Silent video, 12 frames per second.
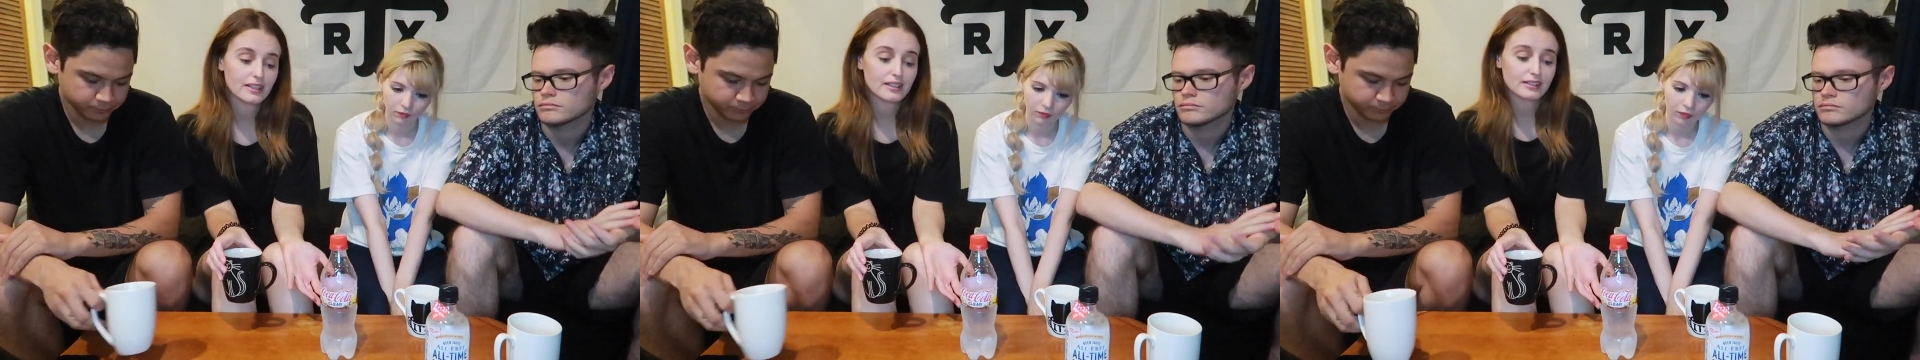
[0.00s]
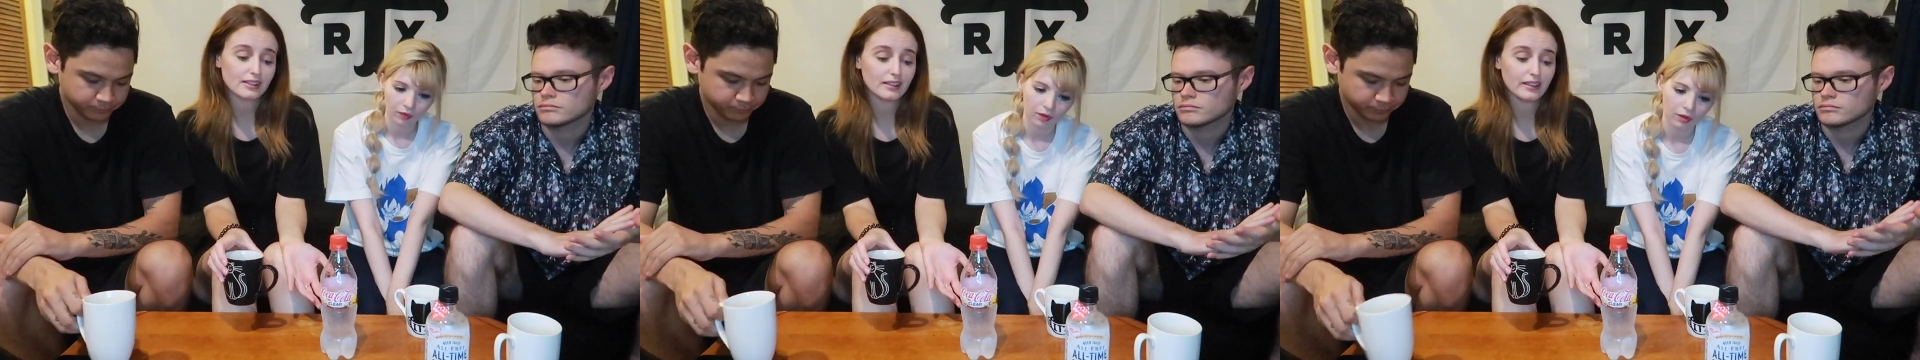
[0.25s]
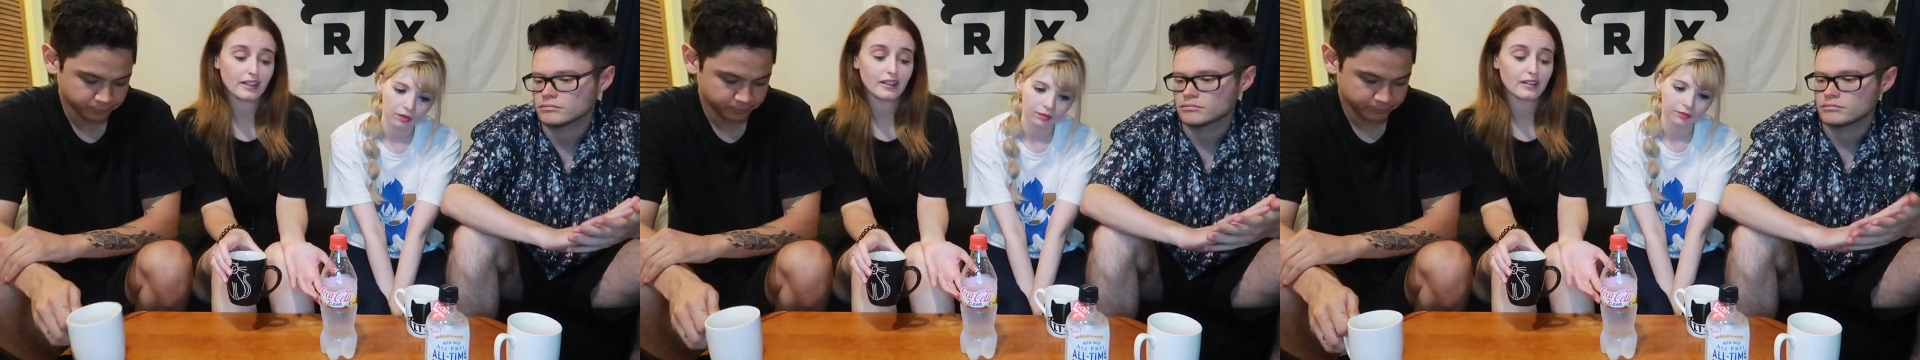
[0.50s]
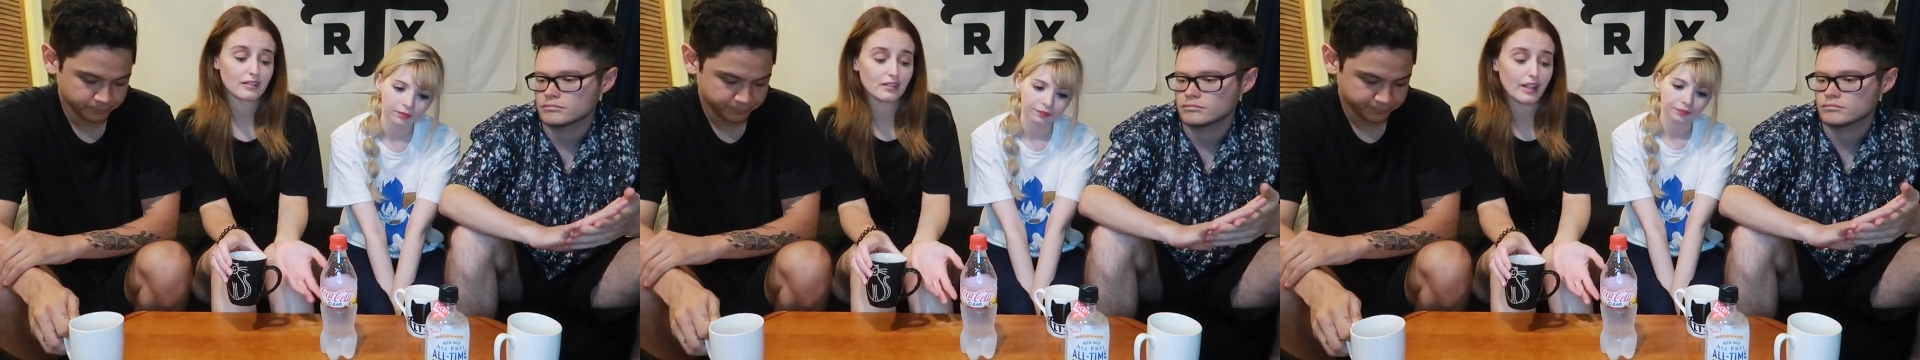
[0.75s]
Speaker 1: and it's
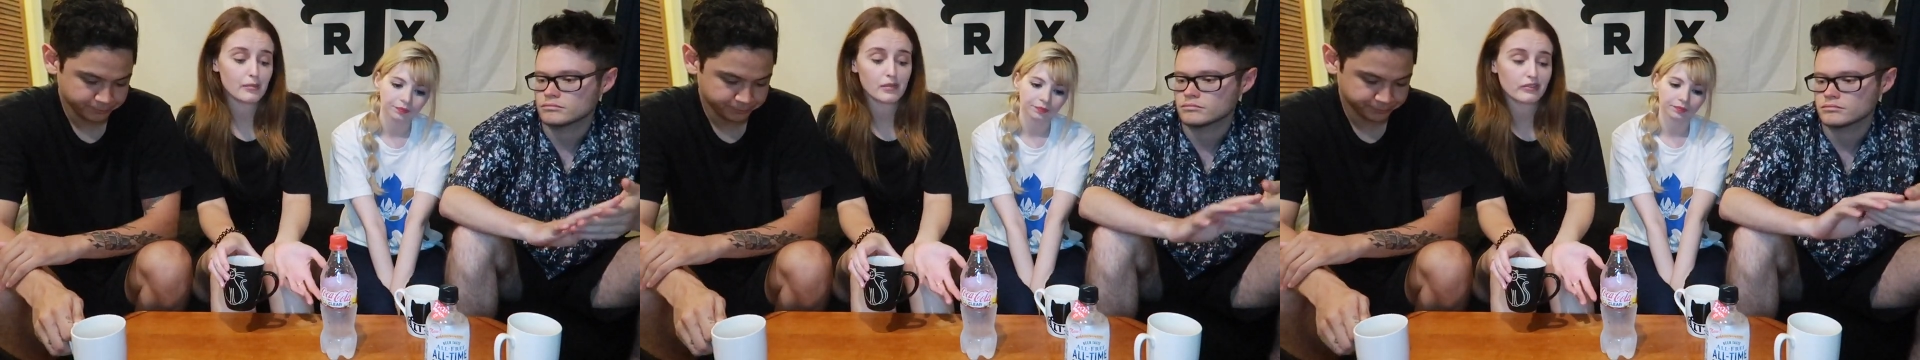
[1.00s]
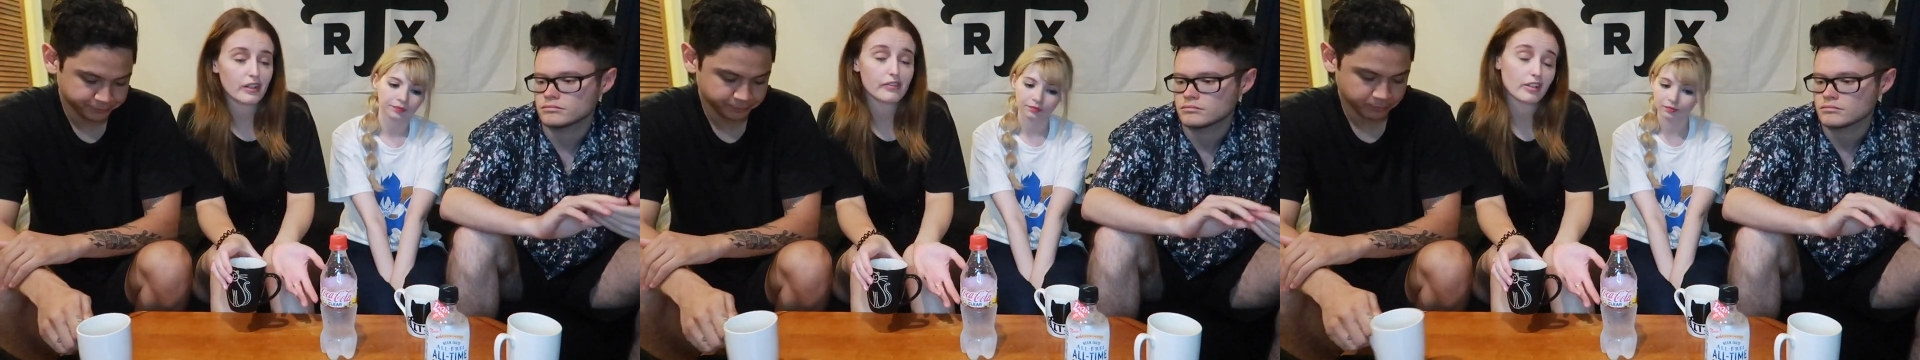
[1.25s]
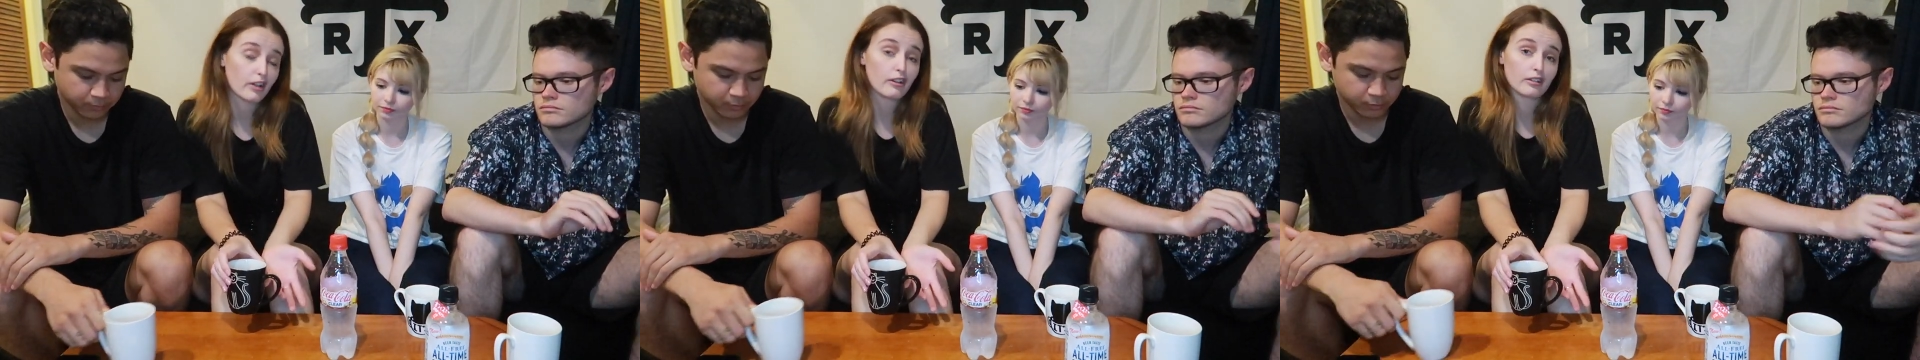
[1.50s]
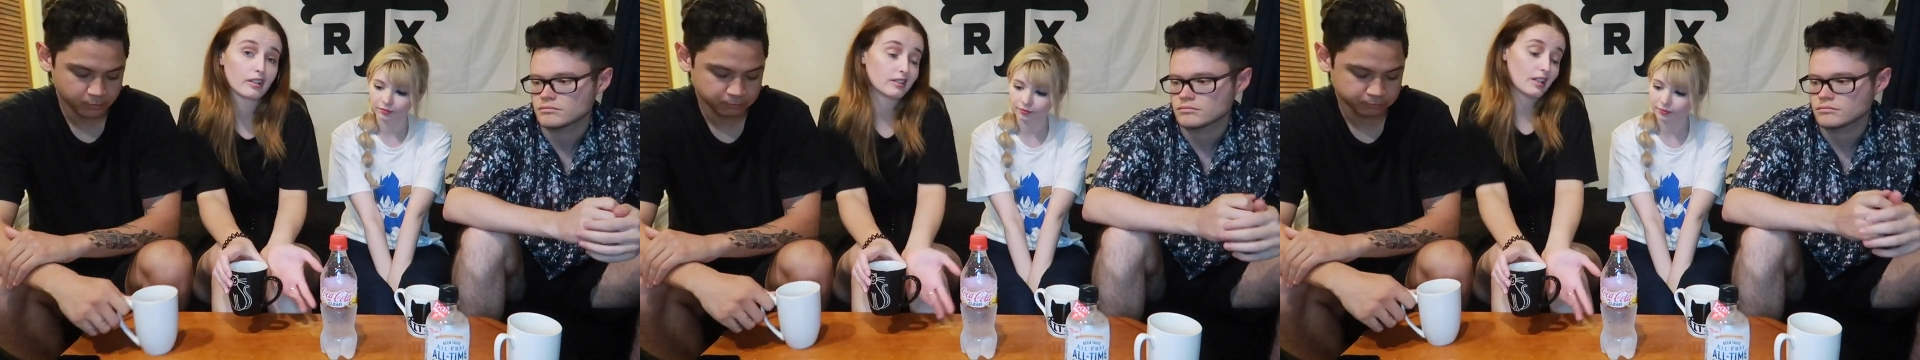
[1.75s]
clear lemon flavored
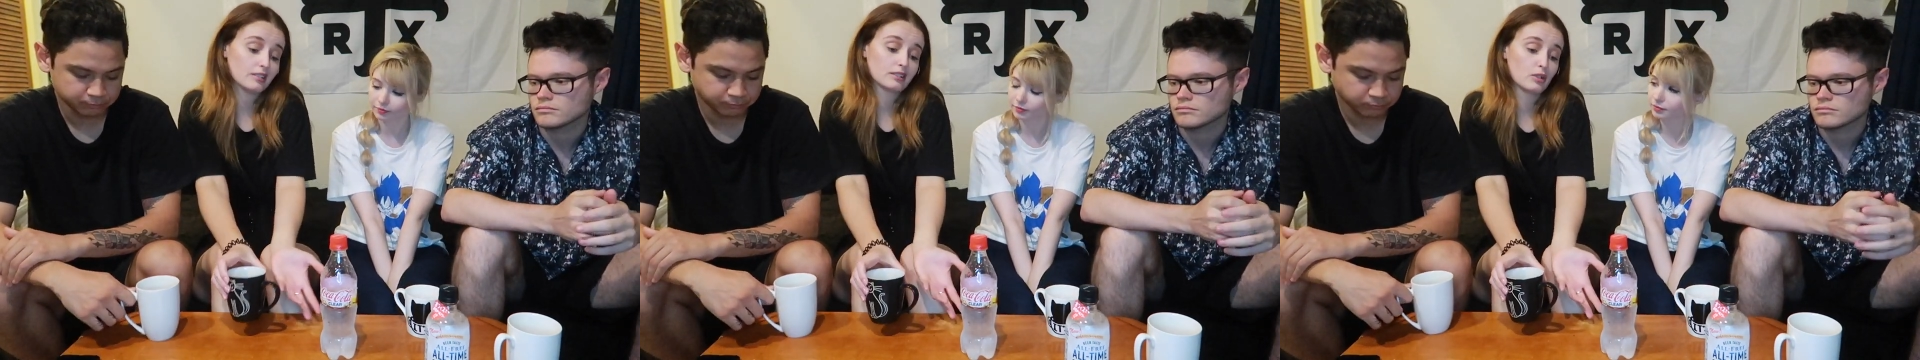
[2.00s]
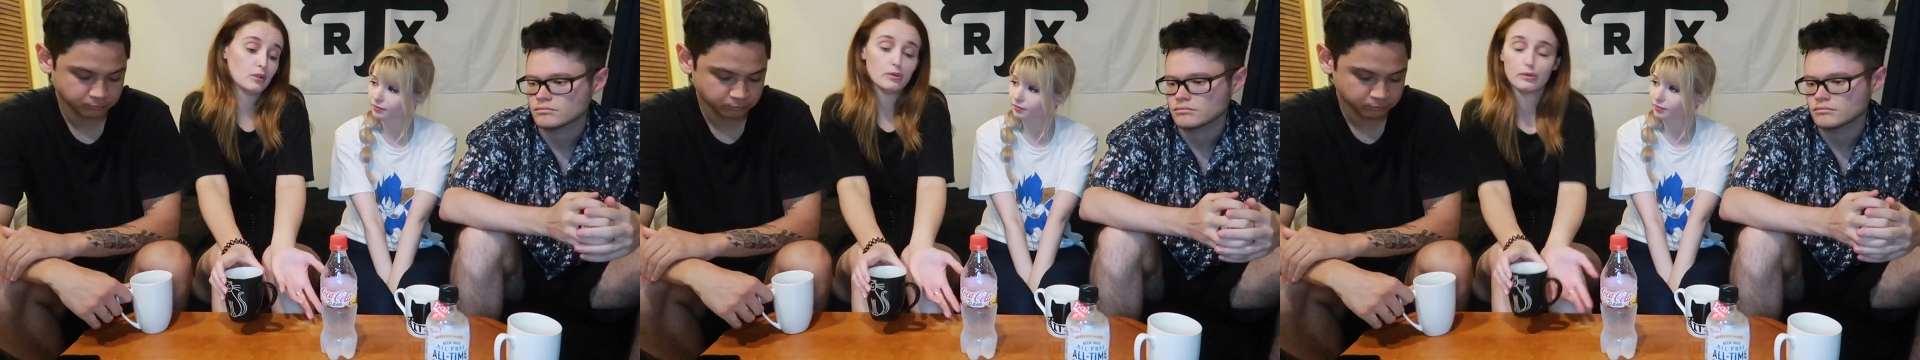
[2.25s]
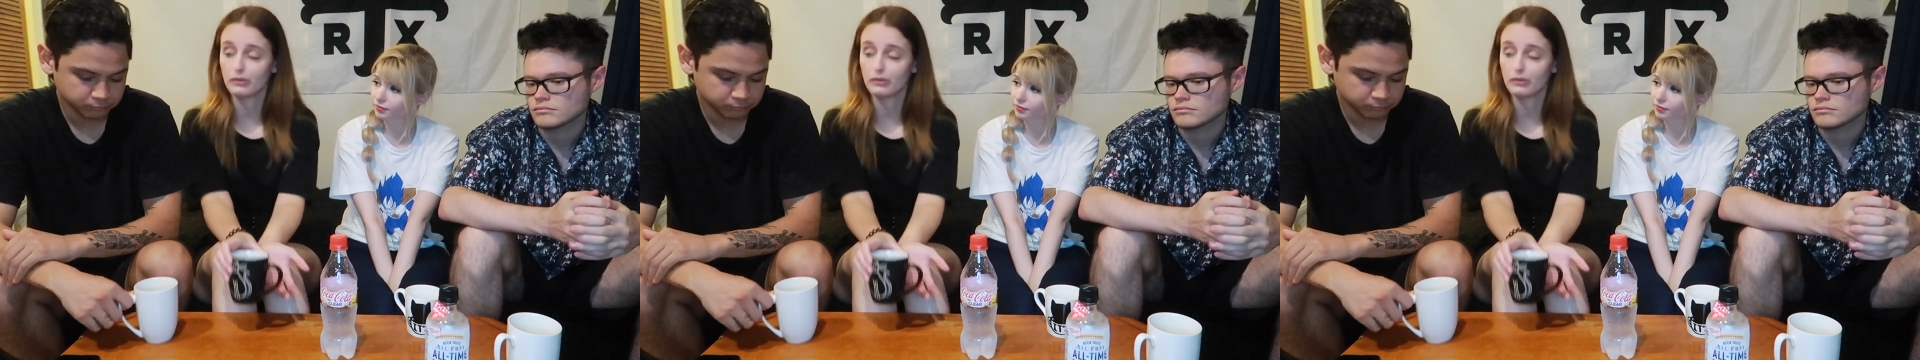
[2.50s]
Coke. Like that's cool.